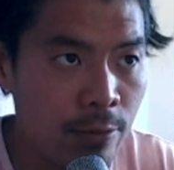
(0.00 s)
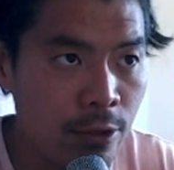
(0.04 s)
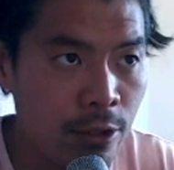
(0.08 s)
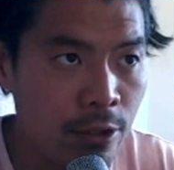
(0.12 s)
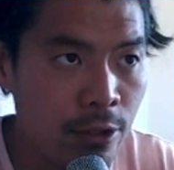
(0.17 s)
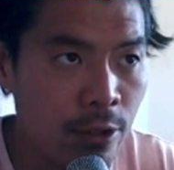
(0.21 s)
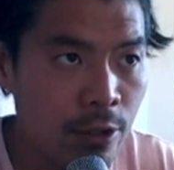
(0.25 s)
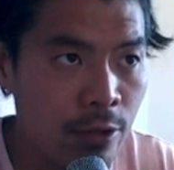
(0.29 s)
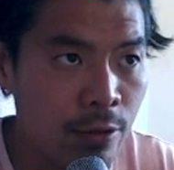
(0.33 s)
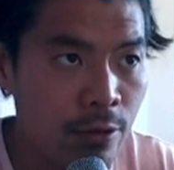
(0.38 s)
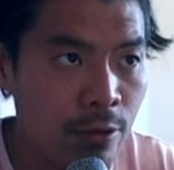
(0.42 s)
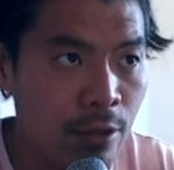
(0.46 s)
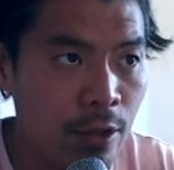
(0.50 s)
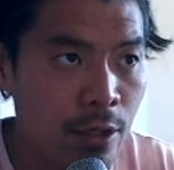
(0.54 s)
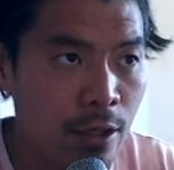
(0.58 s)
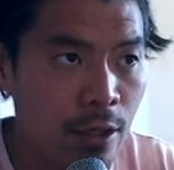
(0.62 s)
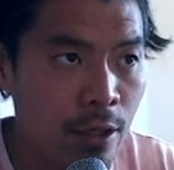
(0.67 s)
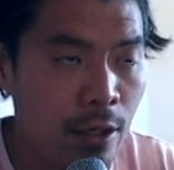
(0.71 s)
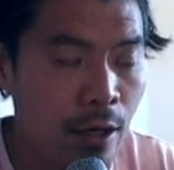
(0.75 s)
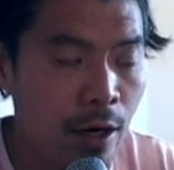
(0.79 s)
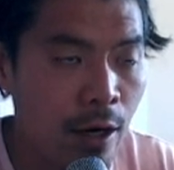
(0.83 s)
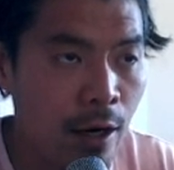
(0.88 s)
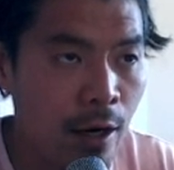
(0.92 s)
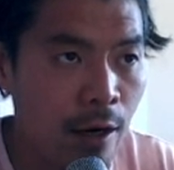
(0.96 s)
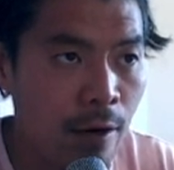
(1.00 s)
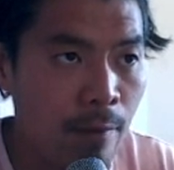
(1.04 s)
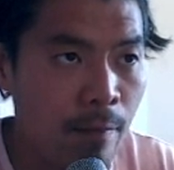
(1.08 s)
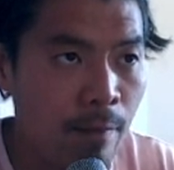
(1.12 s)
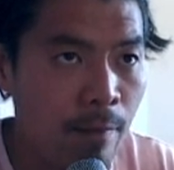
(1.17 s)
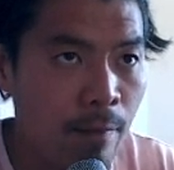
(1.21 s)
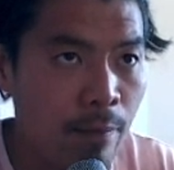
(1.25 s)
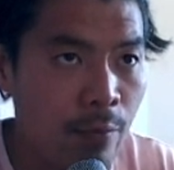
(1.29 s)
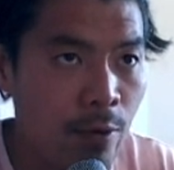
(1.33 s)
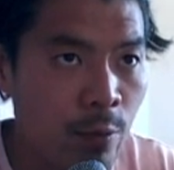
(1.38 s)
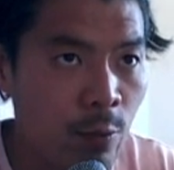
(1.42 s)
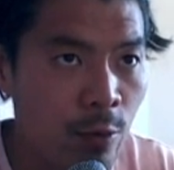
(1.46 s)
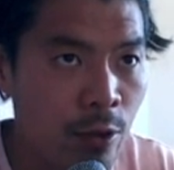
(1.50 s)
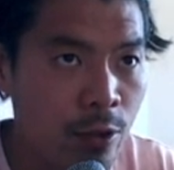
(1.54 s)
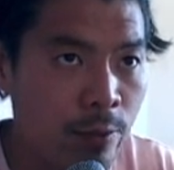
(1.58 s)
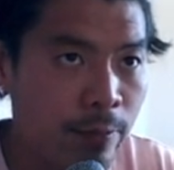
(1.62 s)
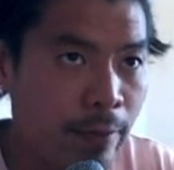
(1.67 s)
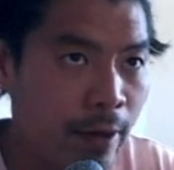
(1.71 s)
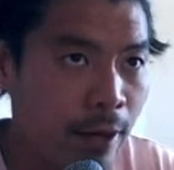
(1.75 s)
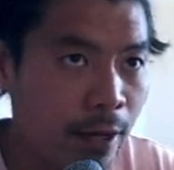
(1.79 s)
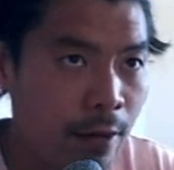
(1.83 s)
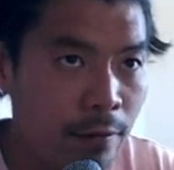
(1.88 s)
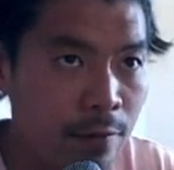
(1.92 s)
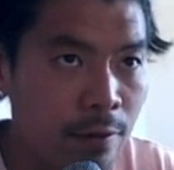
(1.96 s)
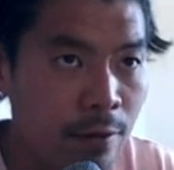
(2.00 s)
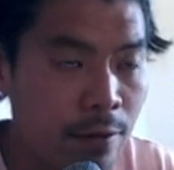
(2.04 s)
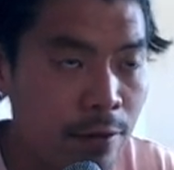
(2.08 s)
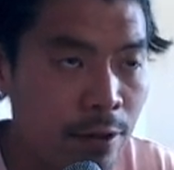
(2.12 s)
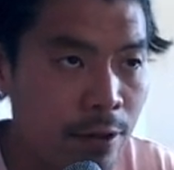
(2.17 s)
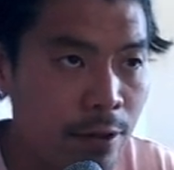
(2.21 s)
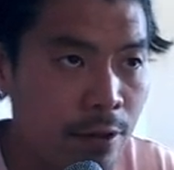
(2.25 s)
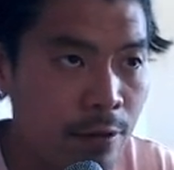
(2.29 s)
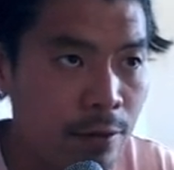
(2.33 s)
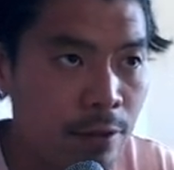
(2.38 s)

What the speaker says: so one's my iPhone too.